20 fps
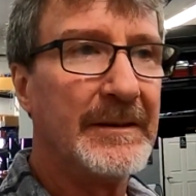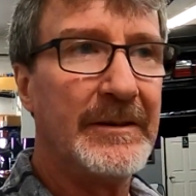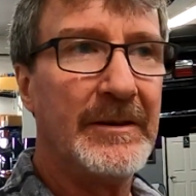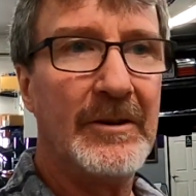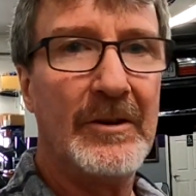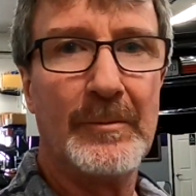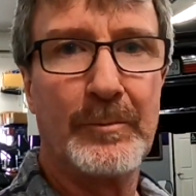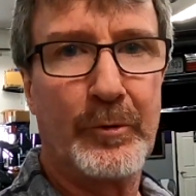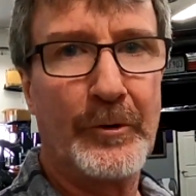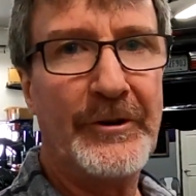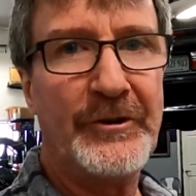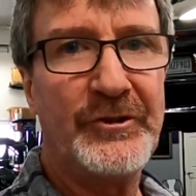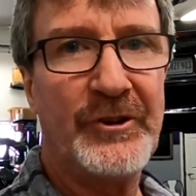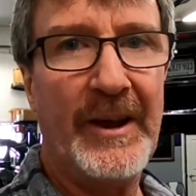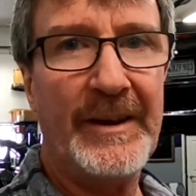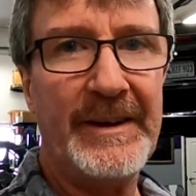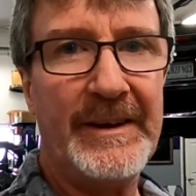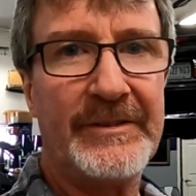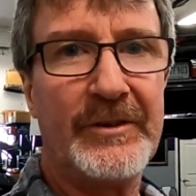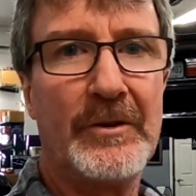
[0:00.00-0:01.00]
You know,
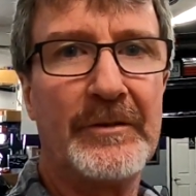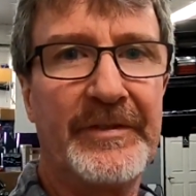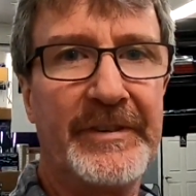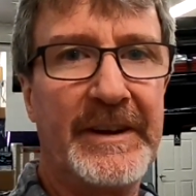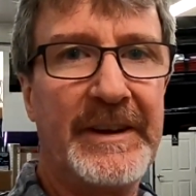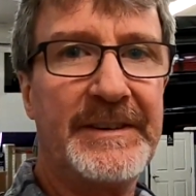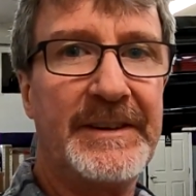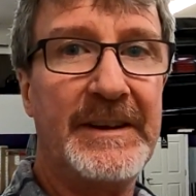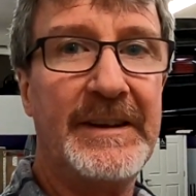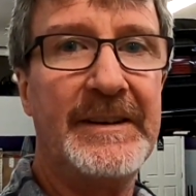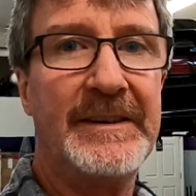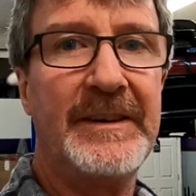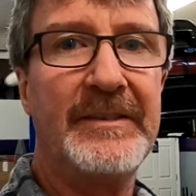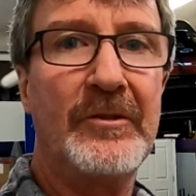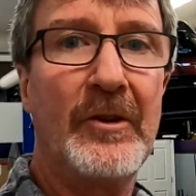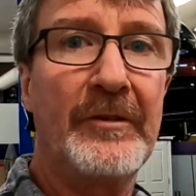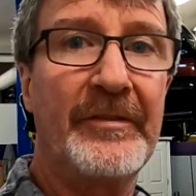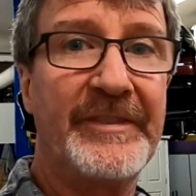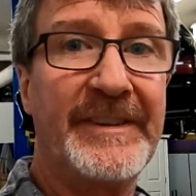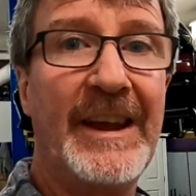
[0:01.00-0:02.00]
appreciate it. Don't forget to hit the
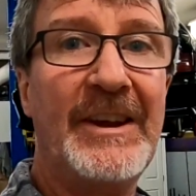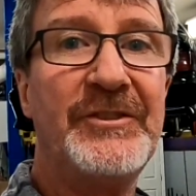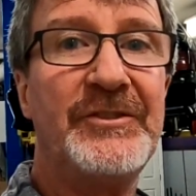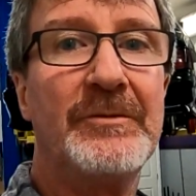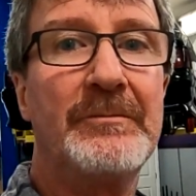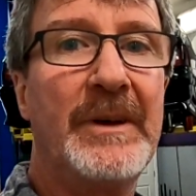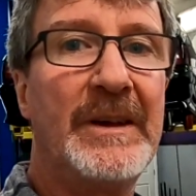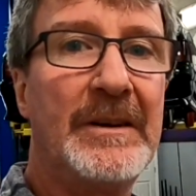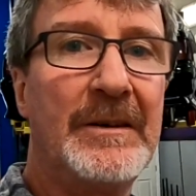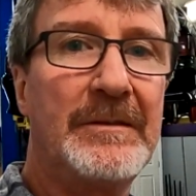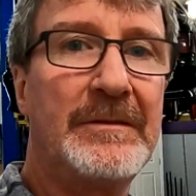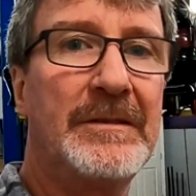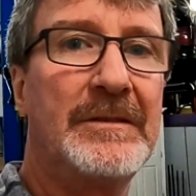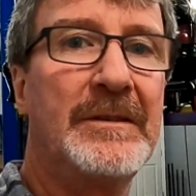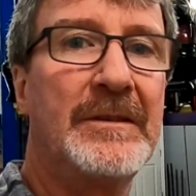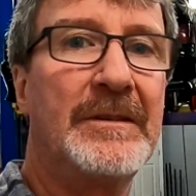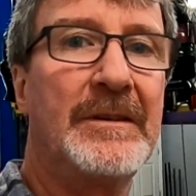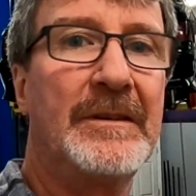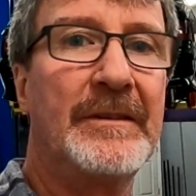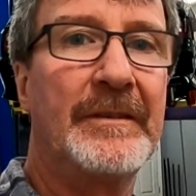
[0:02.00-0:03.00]
notification bell
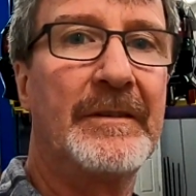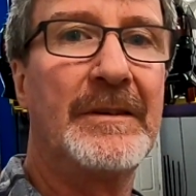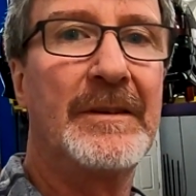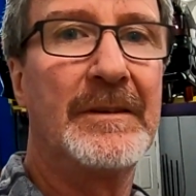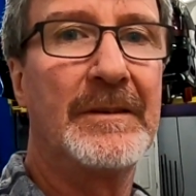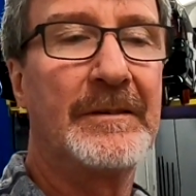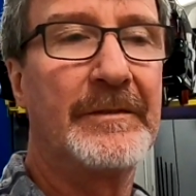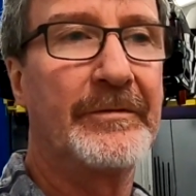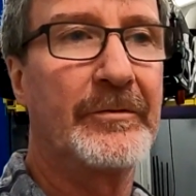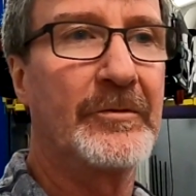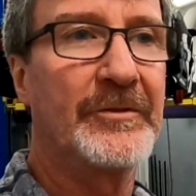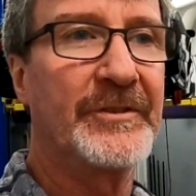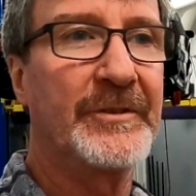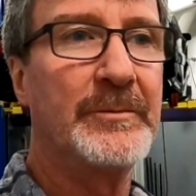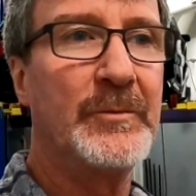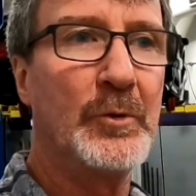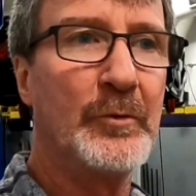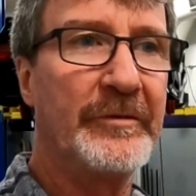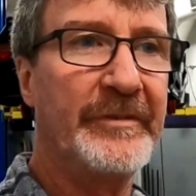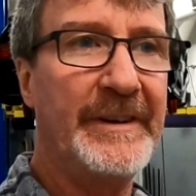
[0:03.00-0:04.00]
for
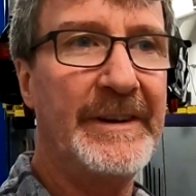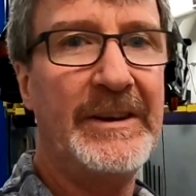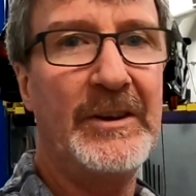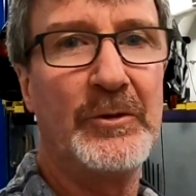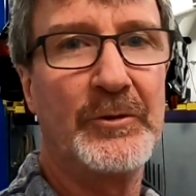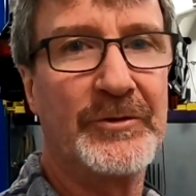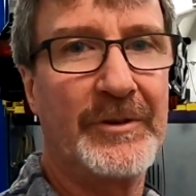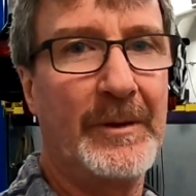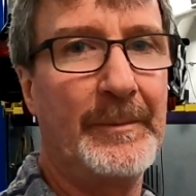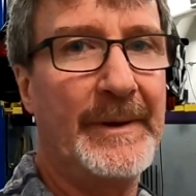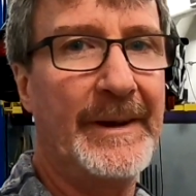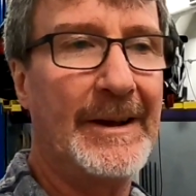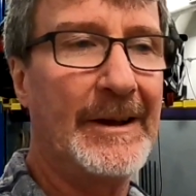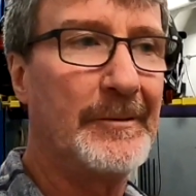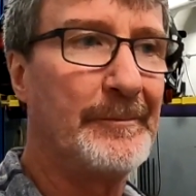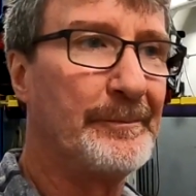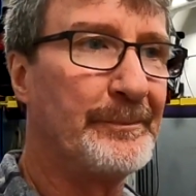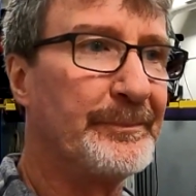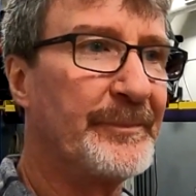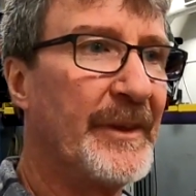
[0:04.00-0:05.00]
some new videos coming out.
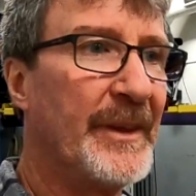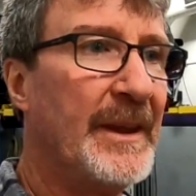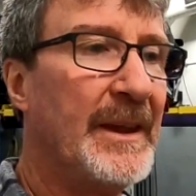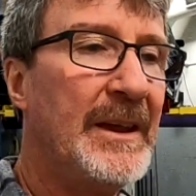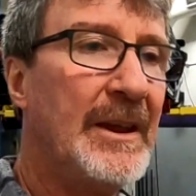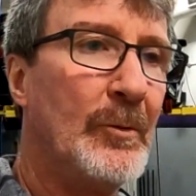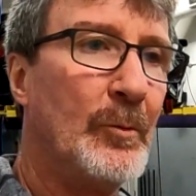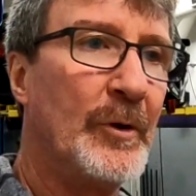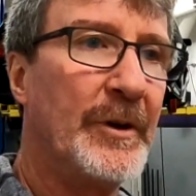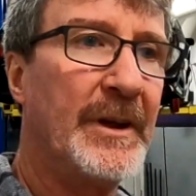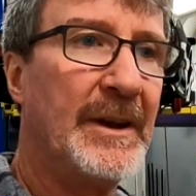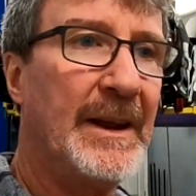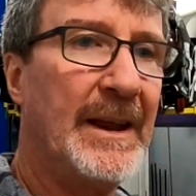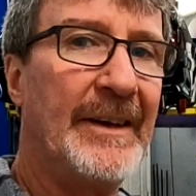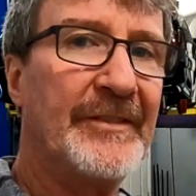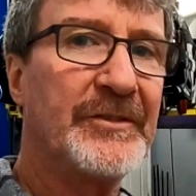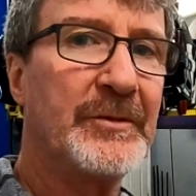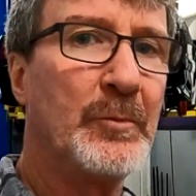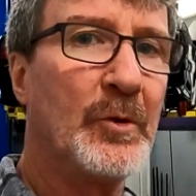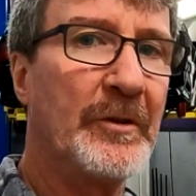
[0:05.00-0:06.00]
We're going to
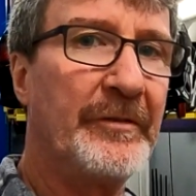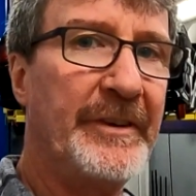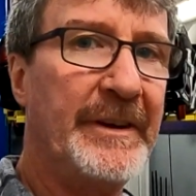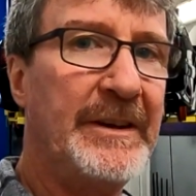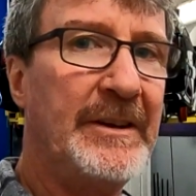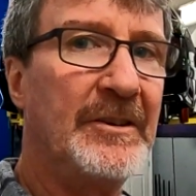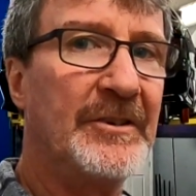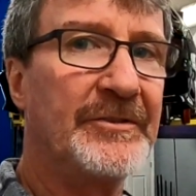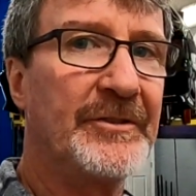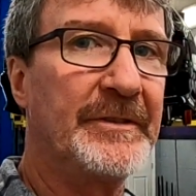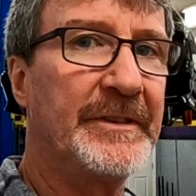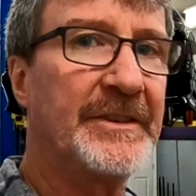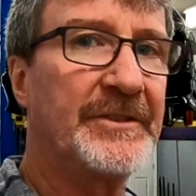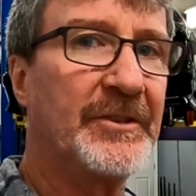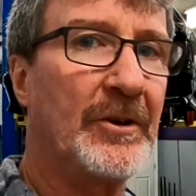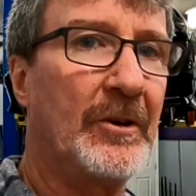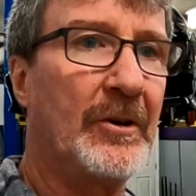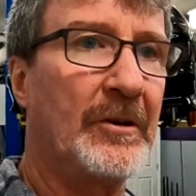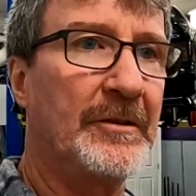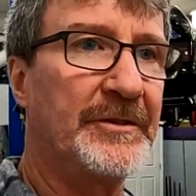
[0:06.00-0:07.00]
have some more videos on this
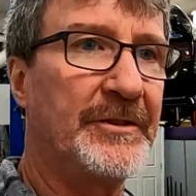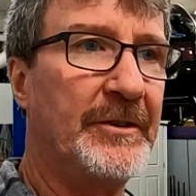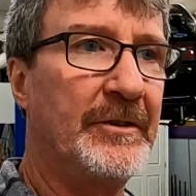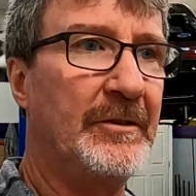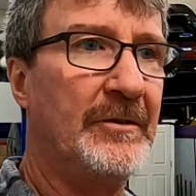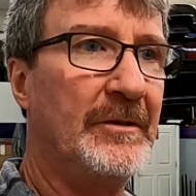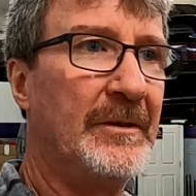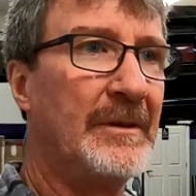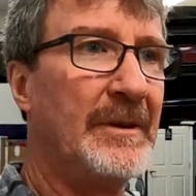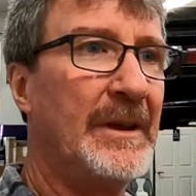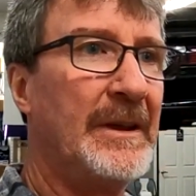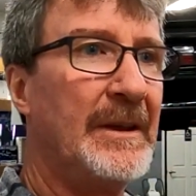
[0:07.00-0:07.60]
car too.